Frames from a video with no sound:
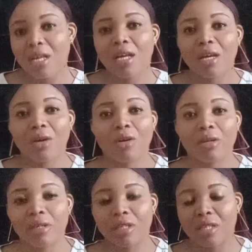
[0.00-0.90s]
or
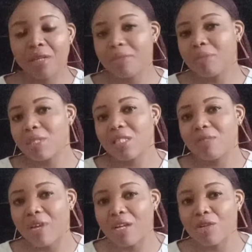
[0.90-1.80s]
it gives me this
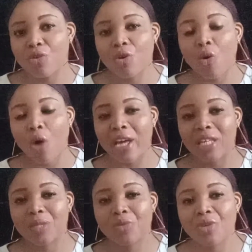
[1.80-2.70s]
value, or I
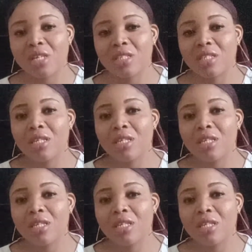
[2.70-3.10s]
experience